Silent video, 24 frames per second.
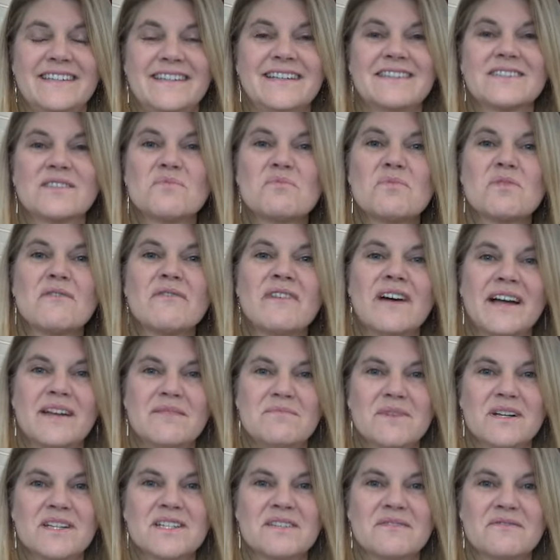doesn't
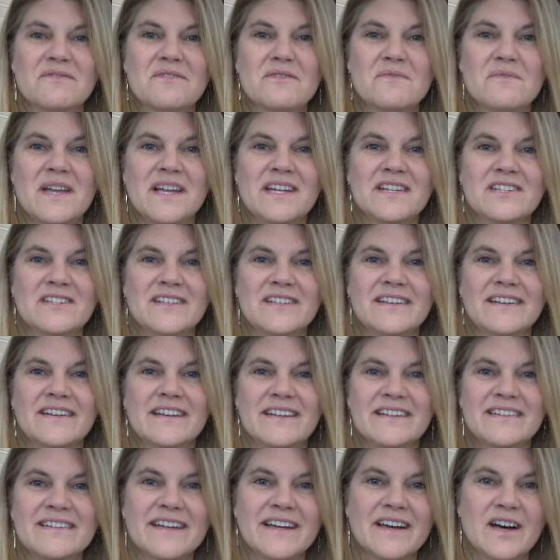provide much information
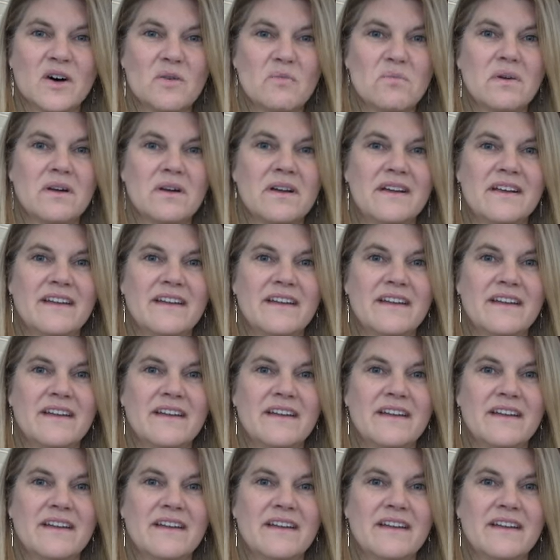to help